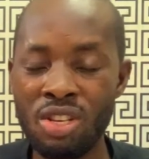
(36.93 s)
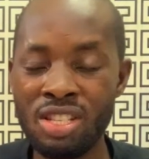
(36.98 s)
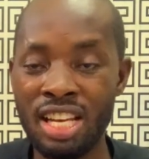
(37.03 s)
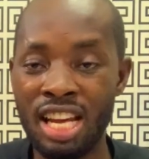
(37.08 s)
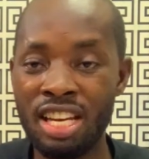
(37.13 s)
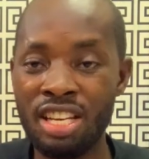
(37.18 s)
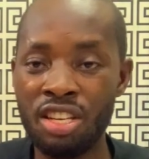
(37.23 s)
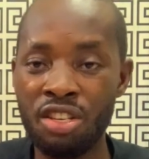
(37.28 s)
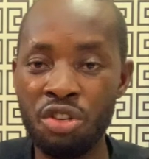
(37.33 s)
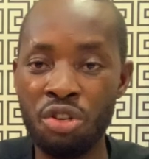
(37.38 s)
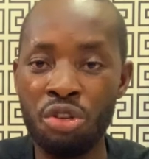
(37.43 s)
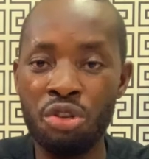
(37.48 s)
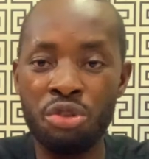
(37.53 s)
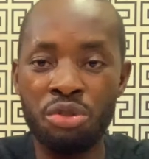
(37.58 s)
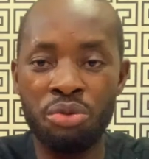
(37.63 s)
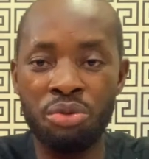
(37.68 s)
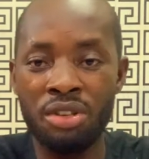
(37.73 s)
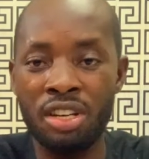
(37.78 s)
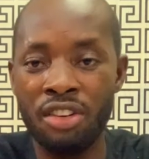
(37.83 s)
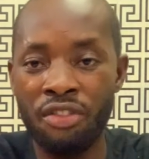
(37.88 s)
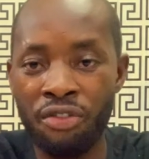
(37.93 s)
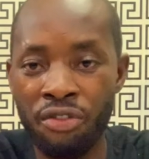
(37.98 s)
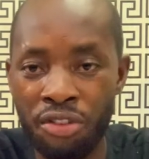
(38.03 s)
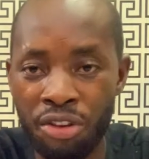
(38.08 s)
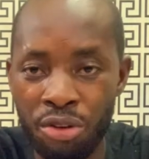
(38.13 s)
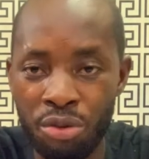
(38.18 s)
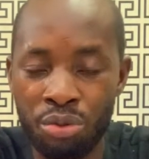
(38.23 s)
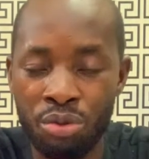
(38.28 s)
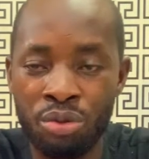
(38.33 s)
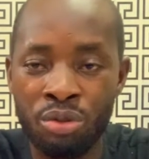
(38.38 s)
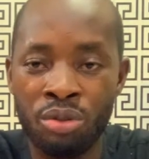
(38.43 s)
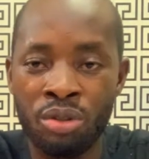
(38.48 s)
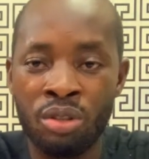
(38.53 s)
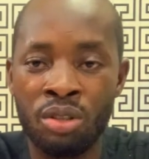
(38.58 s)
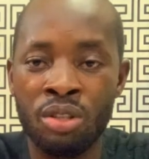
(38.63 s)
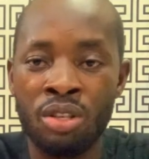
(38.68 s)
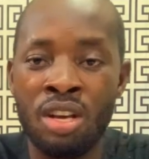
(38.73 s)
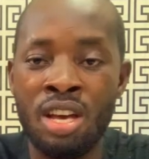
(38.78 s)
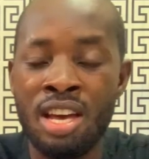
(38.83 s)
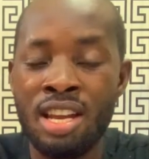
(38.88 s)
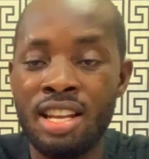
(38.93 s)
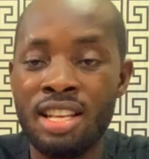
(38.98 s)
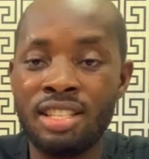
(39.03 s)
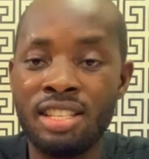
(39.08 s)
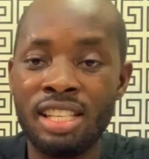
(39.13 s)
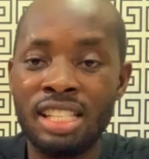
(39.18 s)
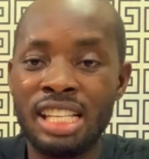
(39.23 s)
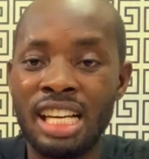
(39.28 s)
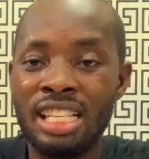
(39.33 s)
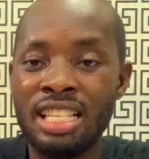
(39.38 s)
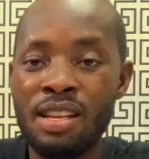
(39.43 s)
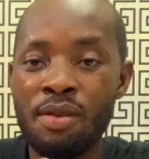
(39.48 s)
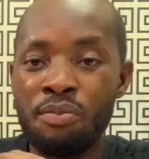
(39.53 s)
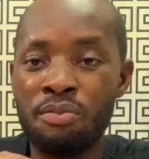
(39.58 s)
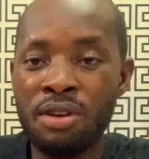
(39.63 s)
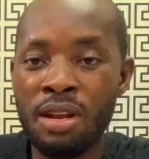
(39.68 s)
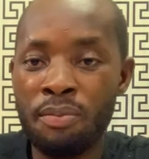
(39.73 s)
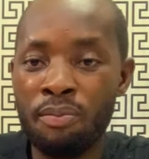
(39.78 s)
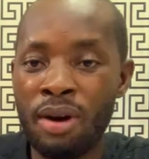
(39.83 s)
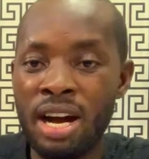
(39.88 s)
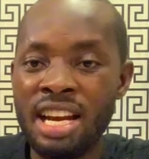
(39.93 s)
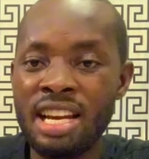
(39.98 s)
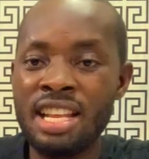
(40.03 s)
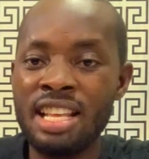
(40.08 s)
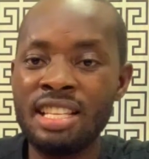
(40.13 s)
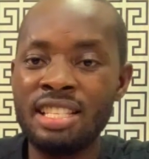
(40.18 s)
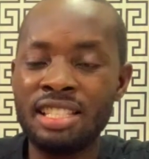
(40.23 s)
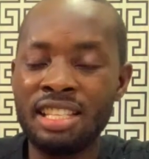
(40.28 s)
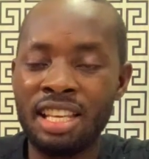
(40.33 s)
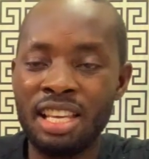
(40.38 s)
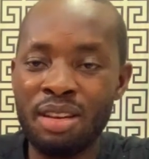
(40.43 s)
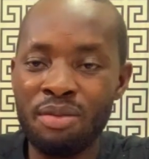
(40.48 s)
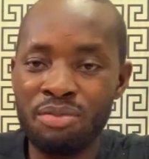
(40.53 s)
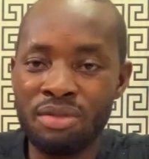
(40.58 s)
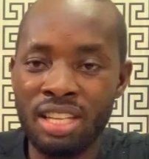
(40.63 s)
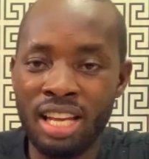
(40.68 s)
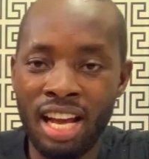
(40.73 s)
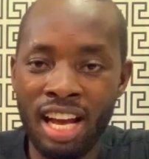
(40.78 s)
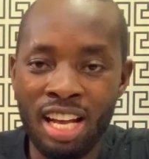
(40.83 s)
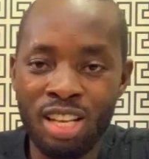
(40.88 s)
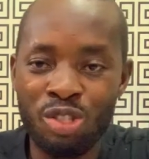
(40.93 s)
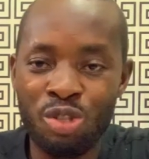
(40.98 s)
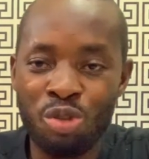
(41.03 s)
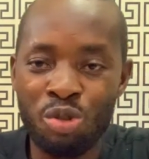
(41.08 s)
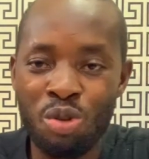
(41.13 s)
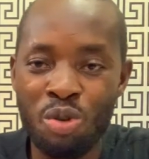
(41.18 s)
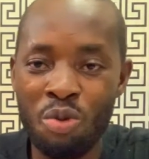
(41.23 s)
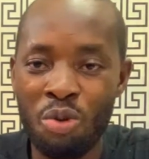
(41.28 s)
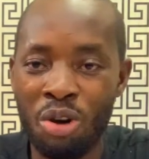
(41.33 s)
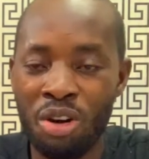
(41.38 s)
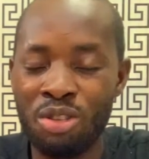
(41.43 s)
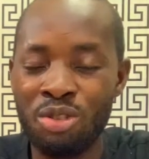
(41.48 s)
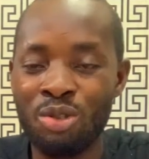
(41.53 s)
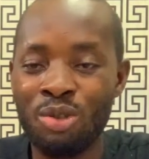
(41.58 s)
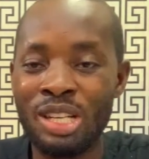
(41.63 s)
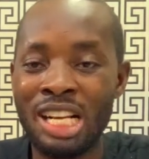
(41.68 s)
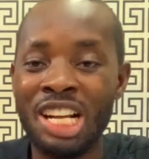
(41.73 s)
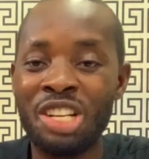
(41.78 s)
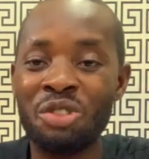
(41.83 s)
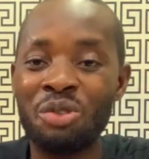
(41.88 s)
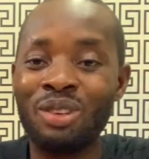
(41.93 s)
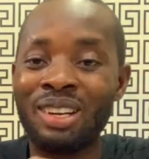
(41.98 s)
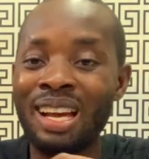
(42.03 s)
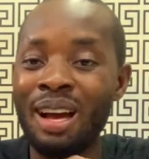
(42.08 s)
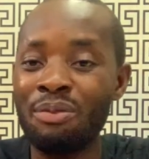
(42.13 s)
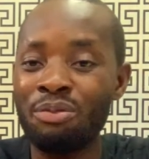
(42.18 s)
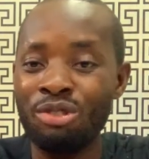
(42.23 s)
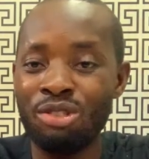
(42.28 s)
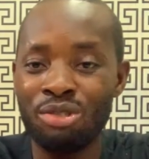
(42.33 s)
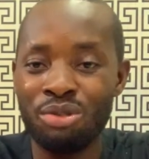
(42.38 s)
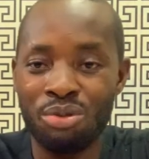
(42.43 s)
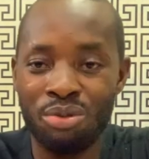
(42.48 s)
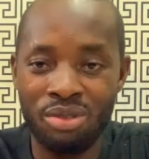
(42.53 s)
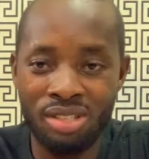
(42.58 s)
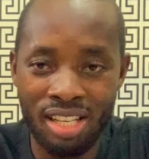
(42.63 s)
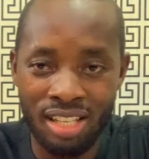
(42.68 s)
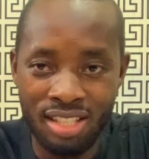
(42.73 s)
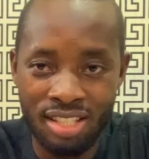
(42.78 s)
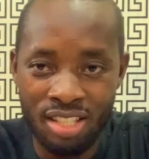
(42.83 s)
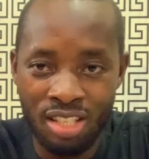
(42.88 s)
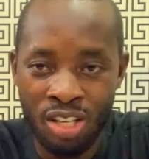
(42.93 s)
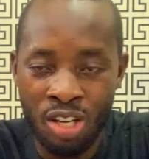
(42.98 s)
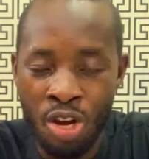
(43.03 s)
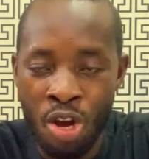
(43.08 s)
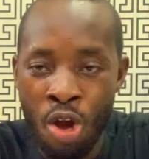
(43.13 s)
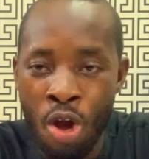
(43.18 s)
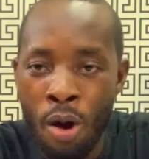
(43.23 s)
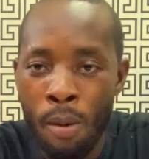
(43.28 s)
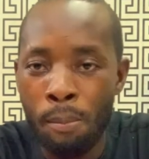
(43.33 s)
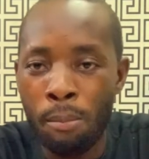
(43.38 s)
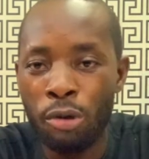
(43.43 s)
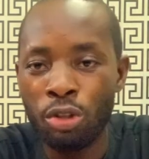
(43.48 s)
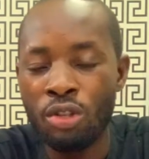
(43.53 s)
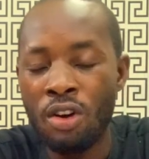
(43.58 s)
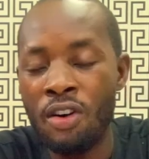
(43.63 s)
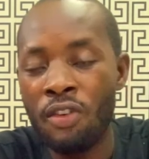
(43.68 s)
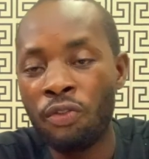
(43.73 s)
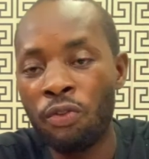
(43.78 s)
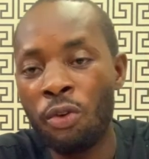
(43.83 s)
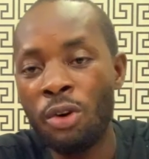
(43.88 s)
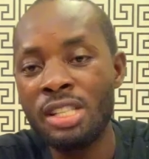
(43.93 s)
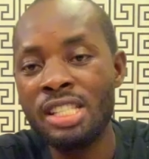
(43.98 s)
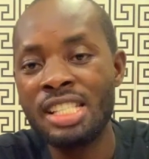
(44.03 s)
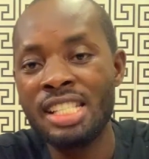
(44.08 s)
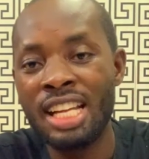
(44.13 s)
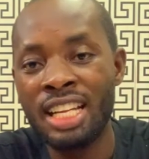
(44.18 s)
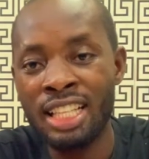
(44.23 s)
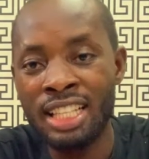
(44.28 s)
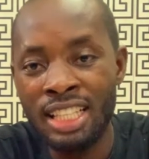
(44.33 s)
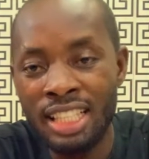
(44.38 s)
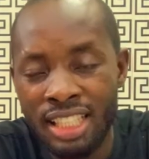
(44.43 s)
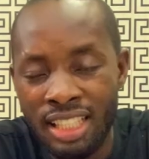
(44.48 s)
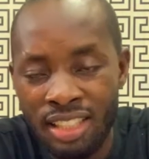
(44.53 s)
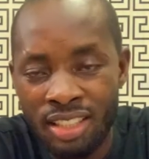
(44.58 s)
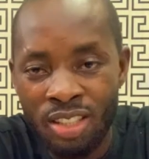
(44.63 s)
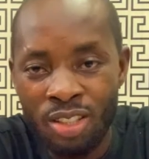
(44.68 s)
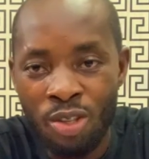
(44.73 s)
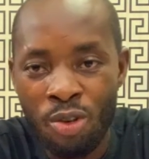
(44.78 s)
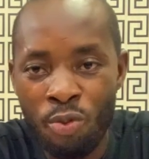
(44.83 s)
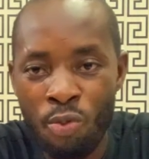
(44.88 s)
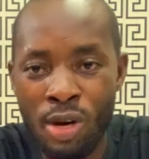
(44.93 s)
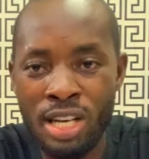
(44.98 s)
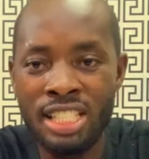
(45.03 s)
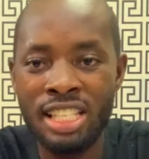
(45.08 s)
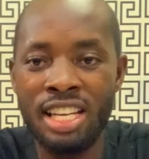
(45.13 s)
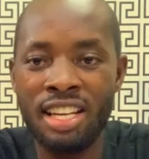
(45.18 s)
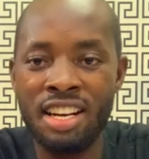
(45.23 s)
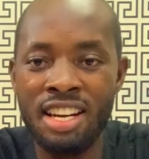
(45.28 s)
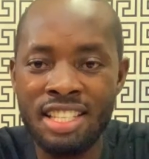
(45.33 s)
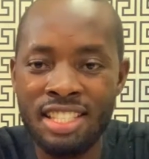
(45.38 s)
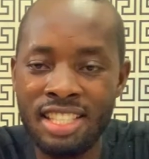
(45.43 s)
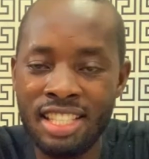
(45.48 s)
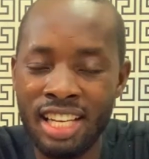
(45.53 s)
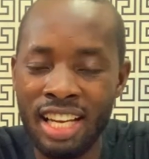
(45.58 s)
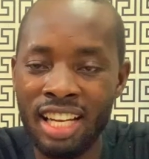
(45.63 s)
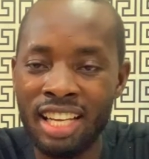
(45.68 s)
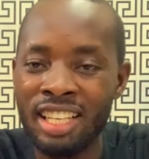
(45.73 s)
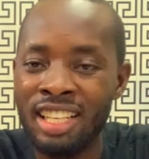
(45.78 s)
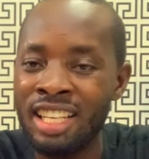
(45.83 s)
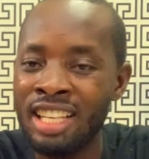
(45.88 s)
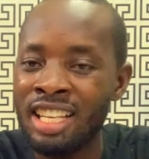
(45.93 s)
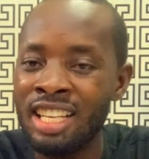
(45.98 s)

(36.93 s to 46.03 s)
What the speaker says: and the news review, they say that the bandits came there to do what? To capture students. But unfortunately, when they reached there,